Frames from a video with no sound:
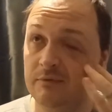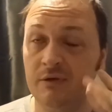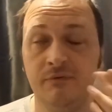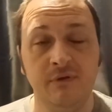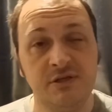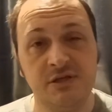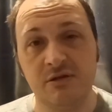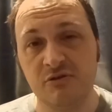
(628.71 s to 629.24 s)

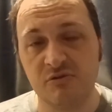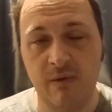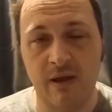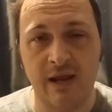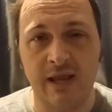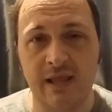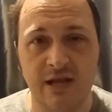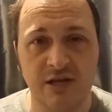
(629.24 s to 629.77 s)
Looney Tunes
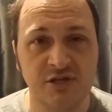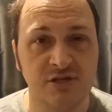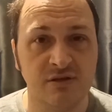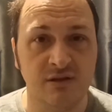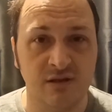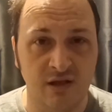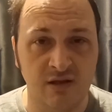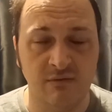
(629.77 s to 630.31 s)
Back in Action,
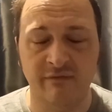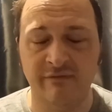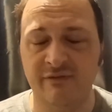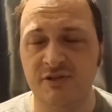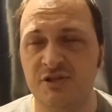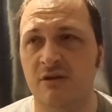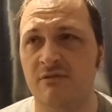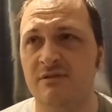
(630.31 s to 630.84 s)
another one for
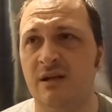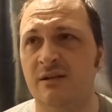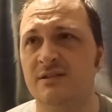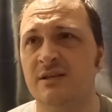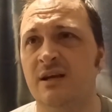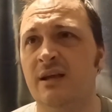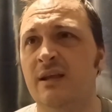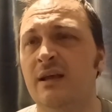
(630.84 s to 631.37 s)
Joe
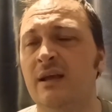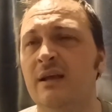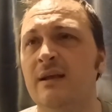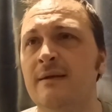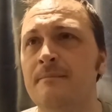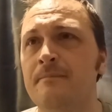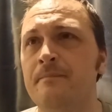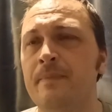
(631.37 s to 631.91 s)
Dante.
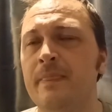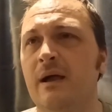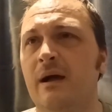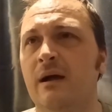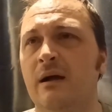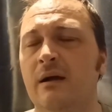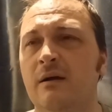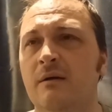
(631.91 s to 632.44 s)

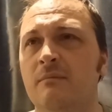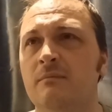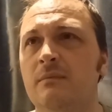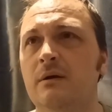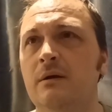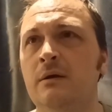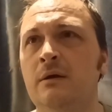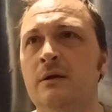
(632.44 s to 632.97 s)
Um,
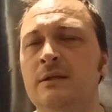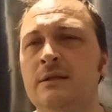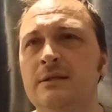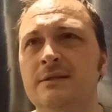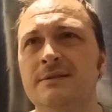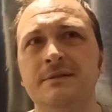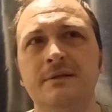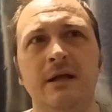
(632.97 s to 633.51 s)
and
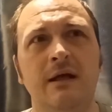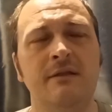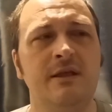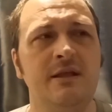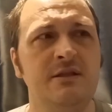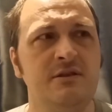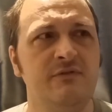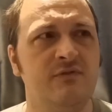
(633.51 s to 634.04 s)

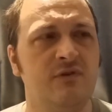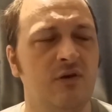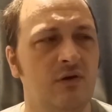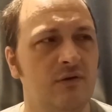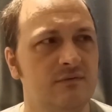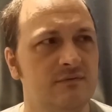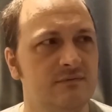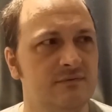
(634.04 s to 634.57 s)
then you've
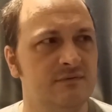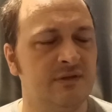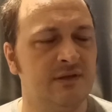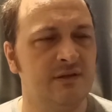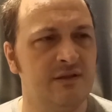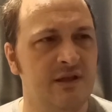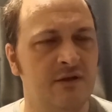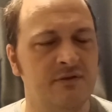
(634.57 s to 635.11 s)
got
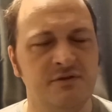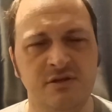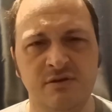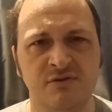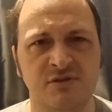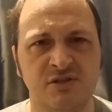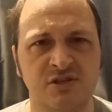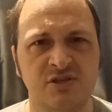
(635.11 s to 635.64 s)
the, the
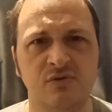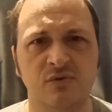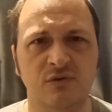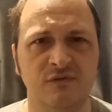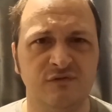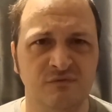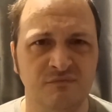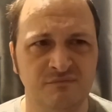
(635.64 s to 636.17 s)
unused score
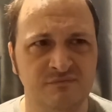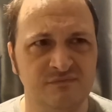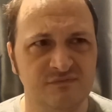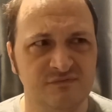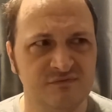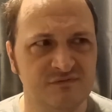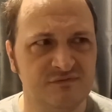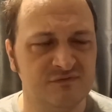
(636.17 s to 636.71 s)
from,
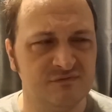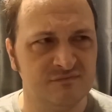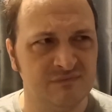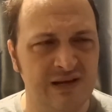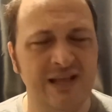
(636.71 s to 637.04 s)
from